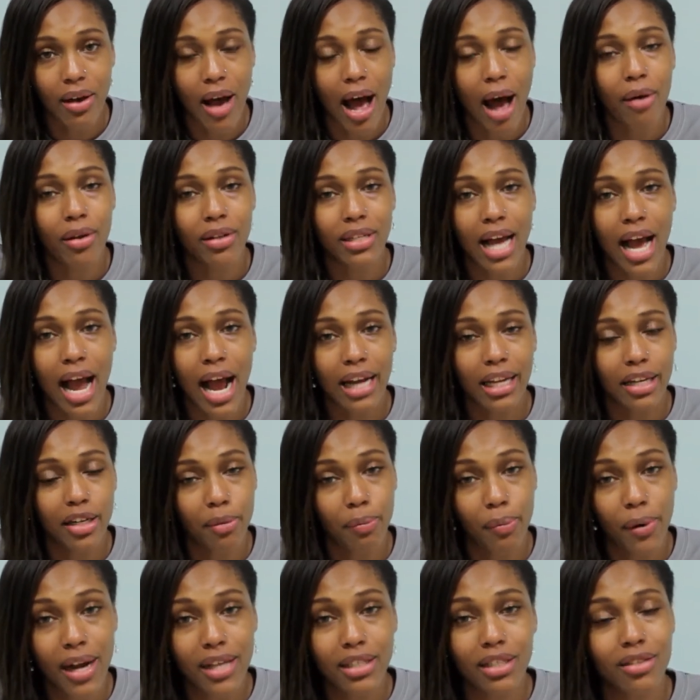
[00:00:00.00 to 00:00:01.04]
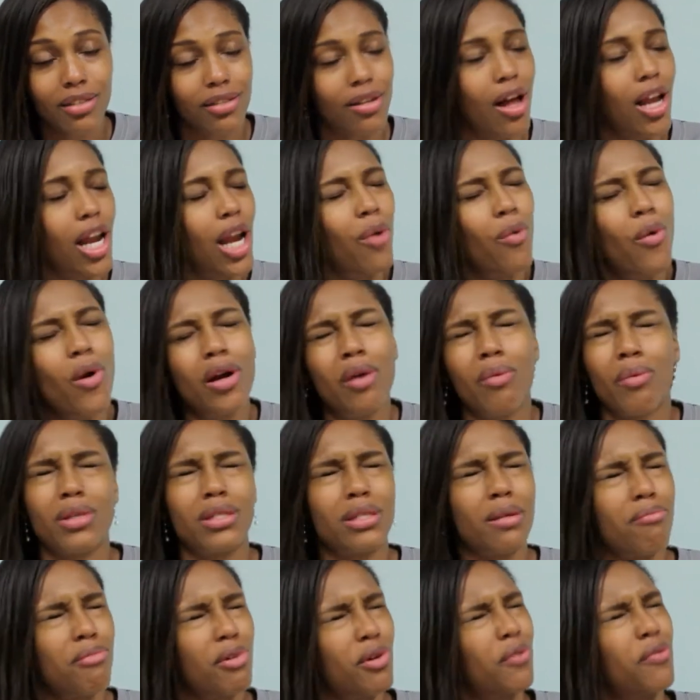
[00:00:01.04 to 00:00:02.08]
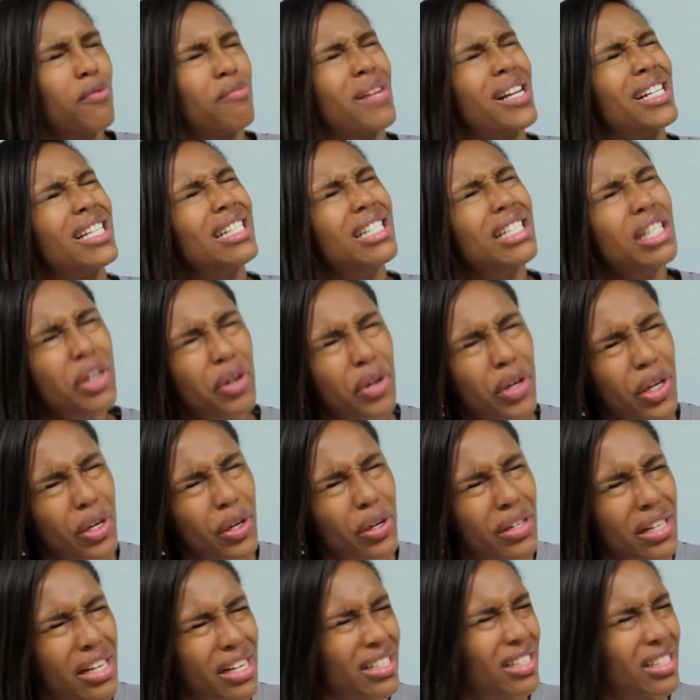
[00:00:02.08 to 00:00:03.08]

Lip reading: So I was highly depressed because all I wanted was some milk from my cereal,